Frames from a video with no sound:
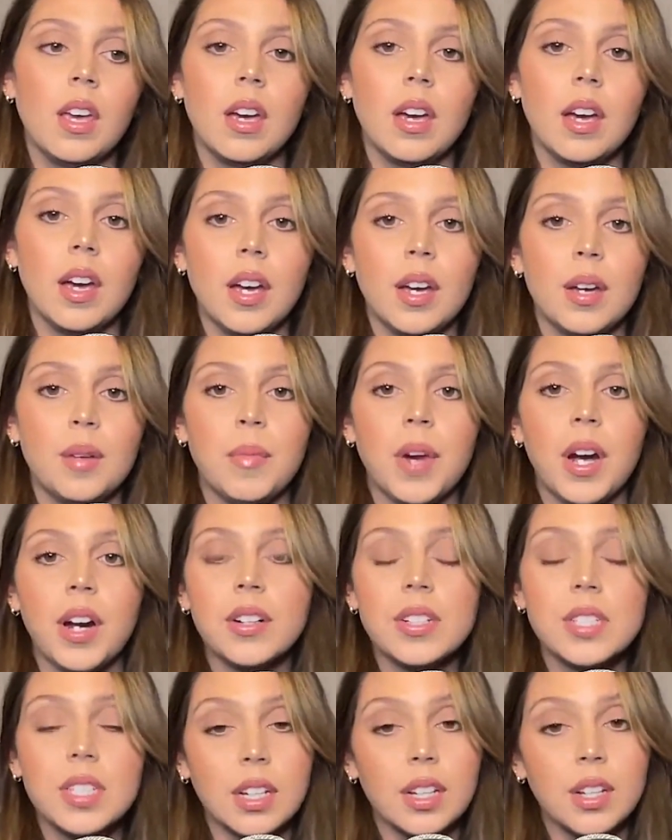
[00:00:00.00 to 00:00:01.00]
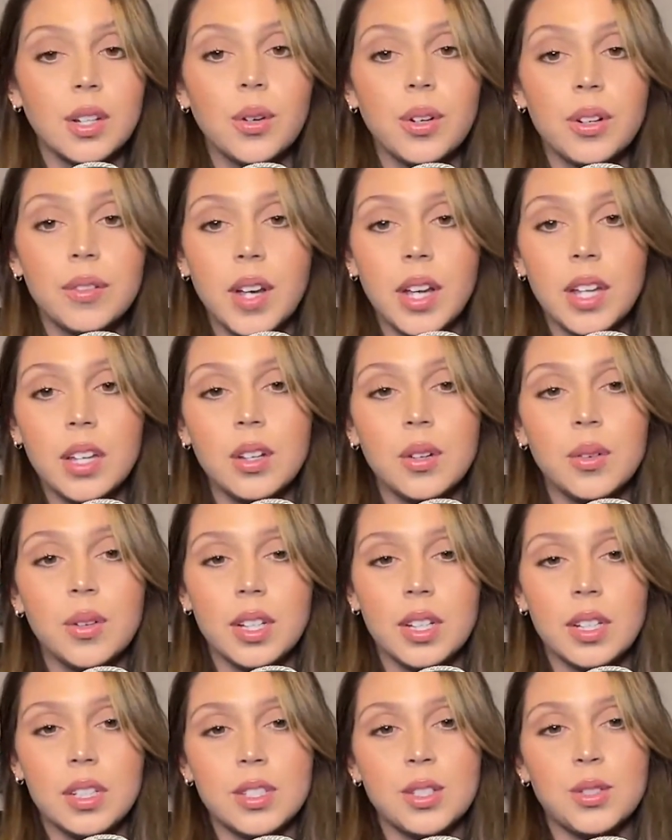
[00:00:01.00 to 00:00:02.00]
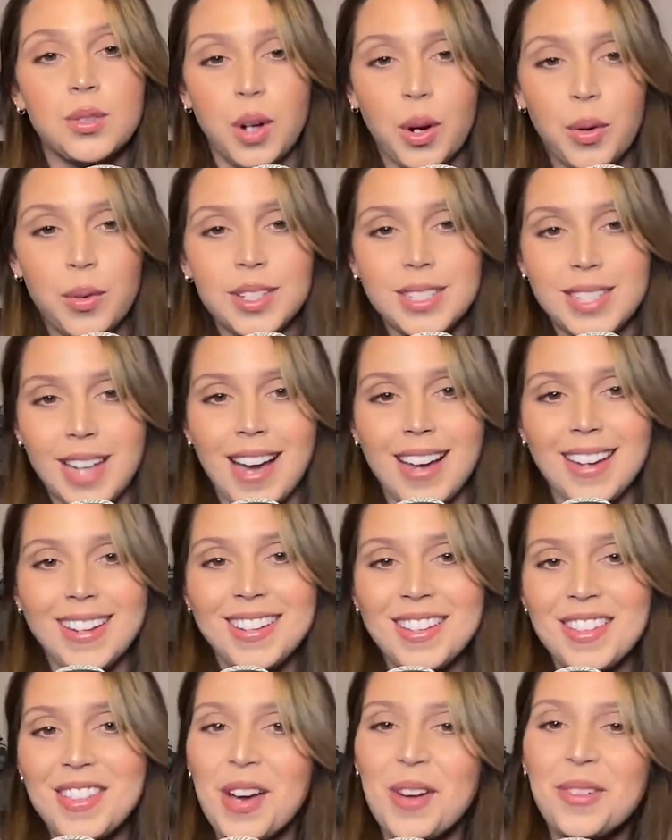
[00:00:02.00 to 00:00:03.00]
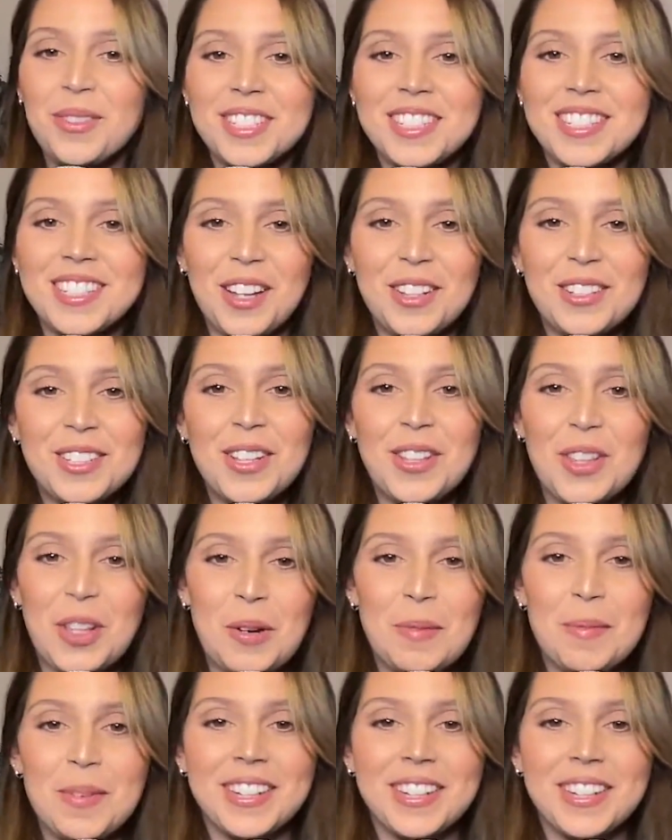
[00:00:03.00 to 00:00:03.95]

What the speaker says: Our second core value is grow or die. That one sounds a little bit